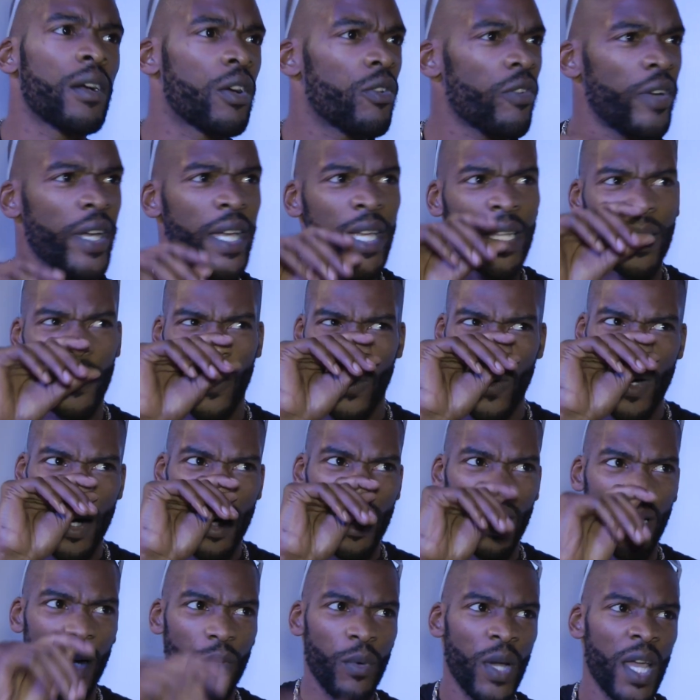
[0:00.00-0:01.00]
Green?
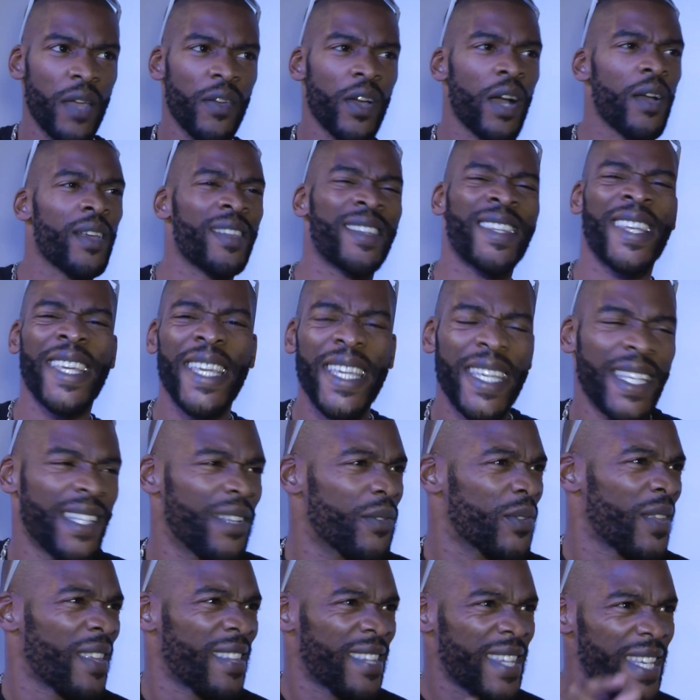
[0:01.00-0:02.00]
What? Wait, a seed.
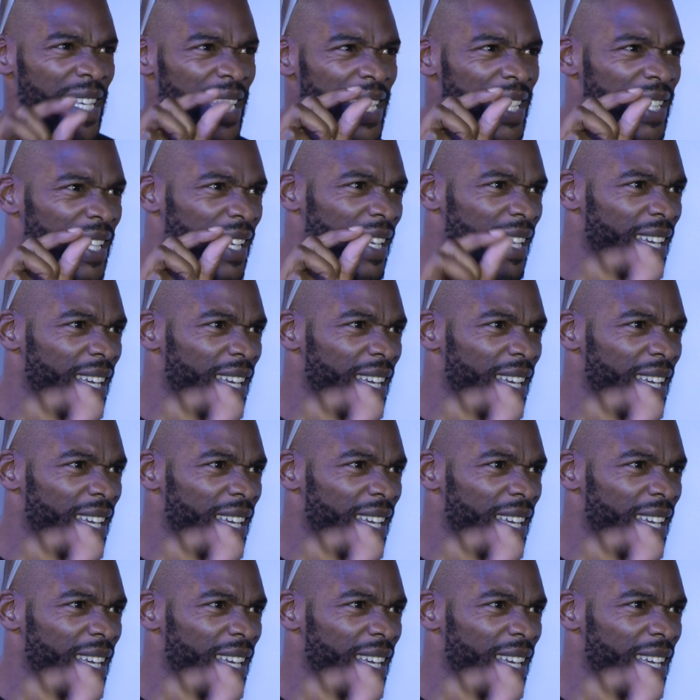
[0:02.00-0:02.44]
It was a seed.